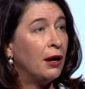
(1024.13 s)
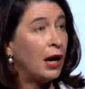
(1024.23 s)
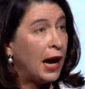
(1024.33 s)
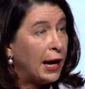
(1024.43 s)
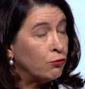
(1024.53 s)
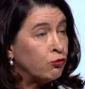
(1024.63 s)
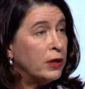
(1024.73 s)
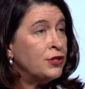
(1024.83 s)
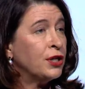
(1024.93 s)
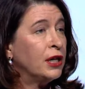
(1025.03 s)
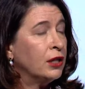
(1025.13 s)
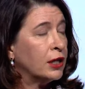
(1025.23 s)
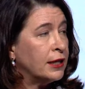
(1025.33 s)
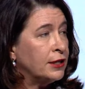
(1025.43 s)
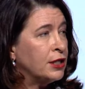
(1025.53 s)
and risking the
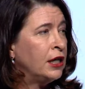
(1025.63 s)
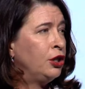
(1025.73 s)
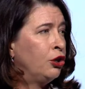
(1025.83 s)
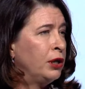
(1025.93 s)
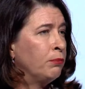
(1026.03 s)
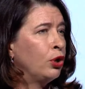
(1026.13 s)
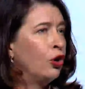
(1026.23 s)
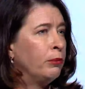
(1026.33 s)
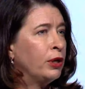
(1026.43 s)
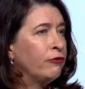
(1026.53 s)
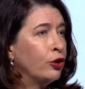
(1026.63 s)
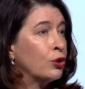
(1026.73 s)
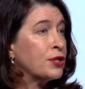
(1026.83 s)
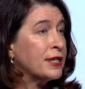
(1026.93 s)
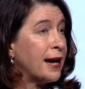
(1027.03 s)
continued employment of your
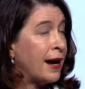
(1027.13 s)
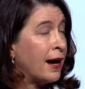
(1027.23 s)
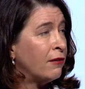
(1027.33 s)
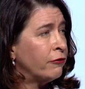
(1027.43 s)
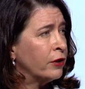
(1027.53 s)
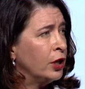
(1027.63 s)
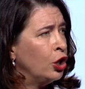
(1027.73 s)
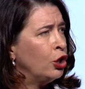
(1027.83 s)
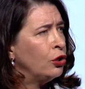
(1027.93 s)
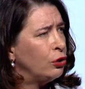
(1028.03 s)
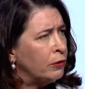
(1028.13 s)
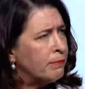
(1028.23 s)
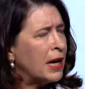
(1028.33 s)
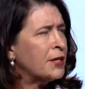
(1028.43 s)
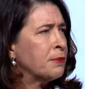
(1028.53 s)
staff, you
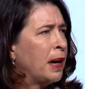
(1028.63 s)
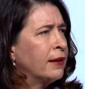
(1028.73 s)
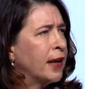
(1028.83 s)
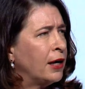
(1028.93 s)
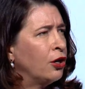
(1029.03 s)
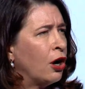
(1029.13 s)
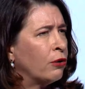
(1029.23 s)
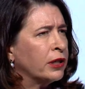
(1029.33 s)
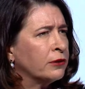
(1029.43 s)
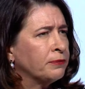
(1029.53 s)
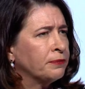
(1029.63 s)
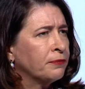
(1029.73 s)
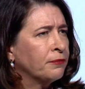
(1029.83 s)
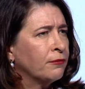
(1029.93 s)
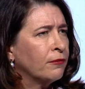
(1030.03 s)
must make that known.
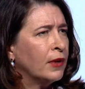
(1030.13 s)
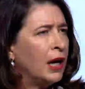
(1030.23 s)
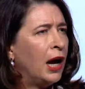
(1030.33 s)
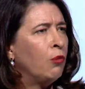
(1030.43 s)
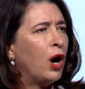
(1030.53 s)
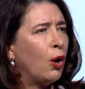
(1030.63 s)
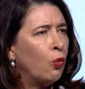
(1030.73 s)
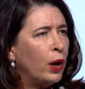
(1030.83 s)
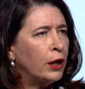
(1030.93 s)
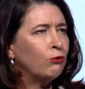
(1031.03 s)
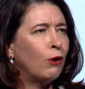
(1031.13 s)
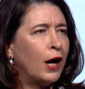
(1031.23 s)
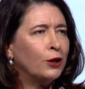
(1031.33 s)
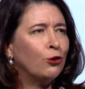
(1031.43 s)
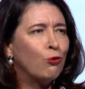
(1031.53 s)
And while well
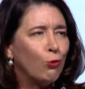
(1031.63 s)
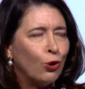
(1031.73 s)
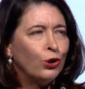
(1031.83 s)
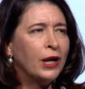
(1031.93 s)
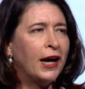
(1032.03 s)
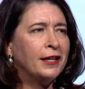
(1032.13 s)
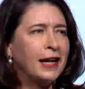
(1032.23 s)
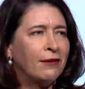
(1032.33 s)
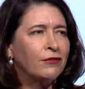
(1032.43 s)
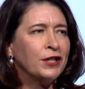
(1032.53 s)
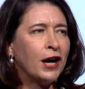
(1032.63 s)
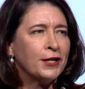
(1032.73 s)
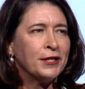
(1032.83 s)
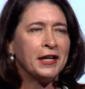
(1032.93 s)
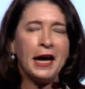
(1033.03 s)
run, coordinated
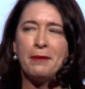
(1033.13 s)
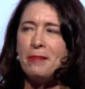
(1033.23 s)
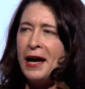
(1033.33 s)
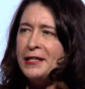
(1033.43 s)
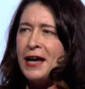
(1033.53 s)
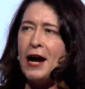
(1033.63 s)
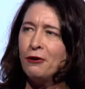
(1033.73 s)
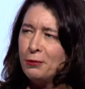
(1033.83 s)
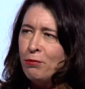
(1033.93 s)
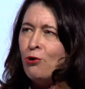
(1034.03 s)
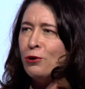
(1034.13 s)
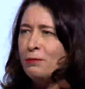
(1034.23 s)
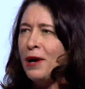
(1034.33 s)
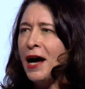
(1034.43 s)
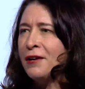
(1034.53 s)
advertising campaigns are an important
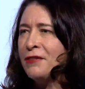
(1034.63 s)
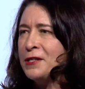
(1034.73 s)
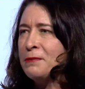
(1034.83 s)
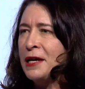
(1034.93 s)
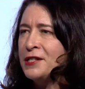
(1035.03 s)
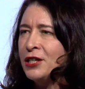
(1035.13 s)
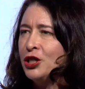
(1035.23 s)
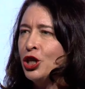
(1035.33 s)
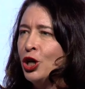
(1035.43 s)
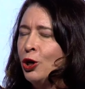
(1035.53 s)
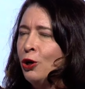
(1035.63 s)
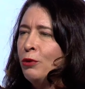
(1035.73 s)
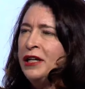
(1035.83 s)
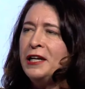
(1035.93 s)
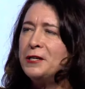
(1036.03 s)
part of this message,
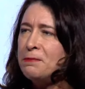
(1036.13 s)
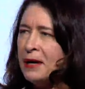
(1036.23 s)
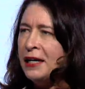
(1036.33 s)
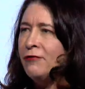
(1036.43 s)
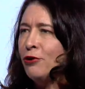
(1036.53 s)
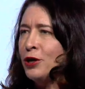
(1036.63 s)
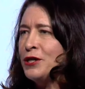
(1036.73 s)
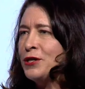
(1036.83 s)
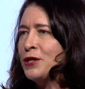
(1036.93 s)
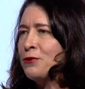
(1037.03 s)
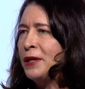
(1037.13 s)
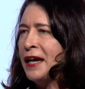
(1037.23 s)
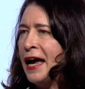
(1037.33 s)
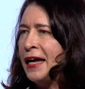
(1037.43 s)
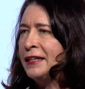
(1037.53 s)
we need as many voices as we
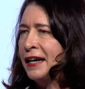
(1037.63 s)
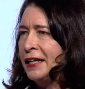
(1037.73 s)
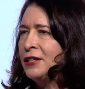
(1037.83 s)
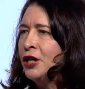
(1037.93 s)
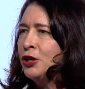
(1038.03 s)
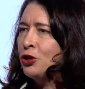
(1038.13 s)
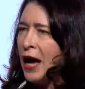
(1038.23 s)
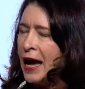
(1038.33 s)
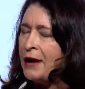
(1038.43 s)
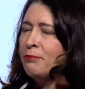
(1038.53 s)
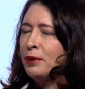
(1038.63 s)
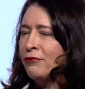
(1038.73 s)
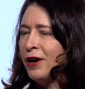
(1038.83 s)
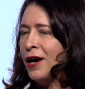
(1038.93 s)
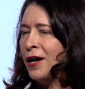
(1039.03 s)
can get to
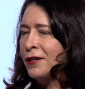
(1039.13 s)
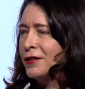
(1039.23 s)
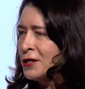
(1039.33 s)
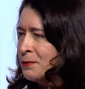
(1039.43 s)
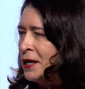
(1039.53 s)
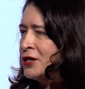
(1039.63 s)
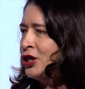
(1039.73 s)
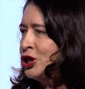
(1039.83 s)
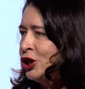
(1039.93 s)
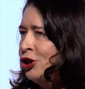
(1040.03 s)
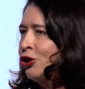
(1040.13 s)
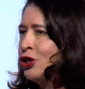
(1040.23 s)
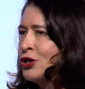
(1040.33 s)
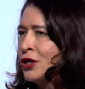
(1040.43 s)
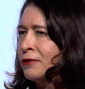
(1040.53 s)
amplify this message in
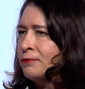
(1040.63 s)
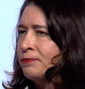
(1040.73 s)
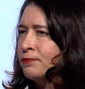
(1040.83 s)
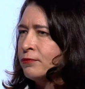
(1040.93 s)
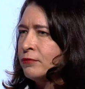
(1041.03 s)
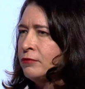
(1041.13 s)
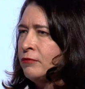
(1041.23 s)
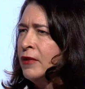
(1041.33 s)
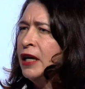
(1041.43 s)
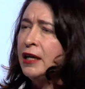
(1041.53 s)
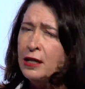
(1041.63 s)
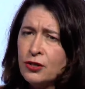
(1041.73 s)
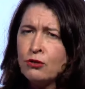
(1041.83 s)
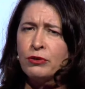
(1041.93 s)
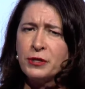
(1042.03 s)
unison. It is
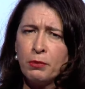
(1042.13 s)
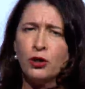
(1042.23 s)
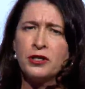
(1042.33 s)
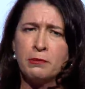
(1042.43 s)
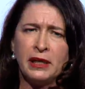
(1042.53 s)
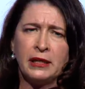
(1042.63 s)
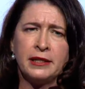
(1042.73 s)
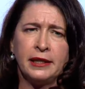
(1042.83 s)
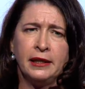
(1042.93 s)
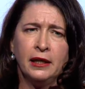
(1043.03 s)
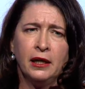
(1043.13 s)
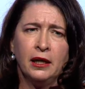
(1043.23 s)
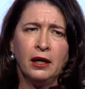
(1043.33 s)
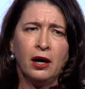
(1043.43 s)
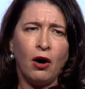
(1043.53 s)
the responsibility
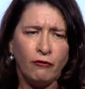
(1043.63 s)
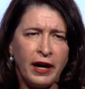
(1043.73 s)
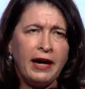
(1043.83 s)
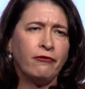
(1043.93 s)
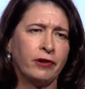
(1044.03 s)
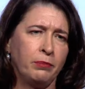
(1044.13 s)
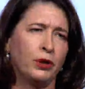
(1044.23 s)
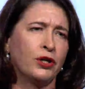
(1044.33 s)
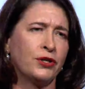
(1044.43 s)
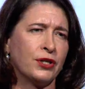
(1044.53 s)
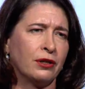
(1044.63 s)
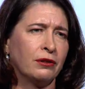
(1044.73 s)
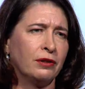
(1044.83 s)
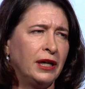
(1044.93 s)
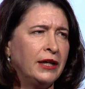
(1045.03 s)
of every person
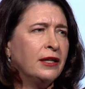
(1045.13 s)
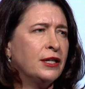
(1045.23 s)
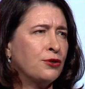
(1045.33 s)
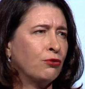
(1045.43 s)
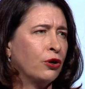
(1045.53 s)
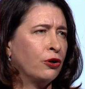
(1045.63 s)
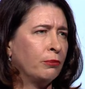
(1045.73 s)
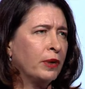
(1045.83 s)
in this room,